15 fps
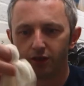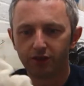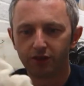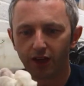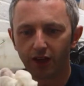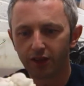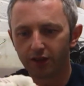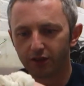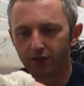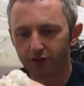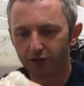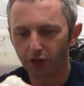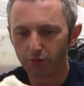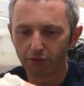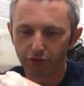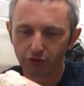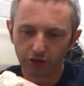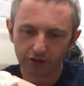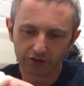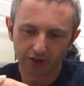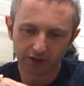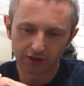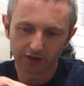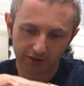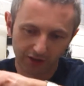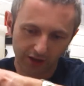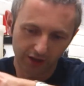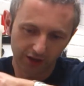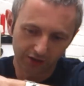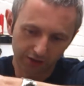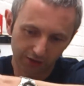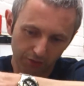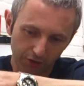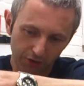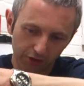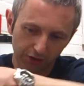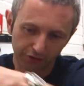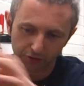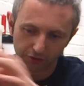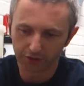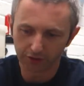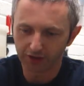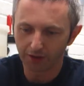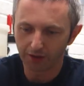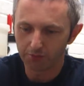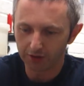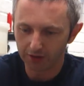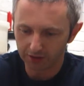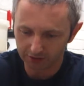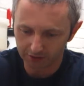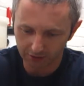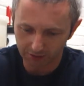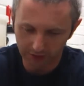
tie it. It's all been fully sanitised, boiled it for about 10 minutes.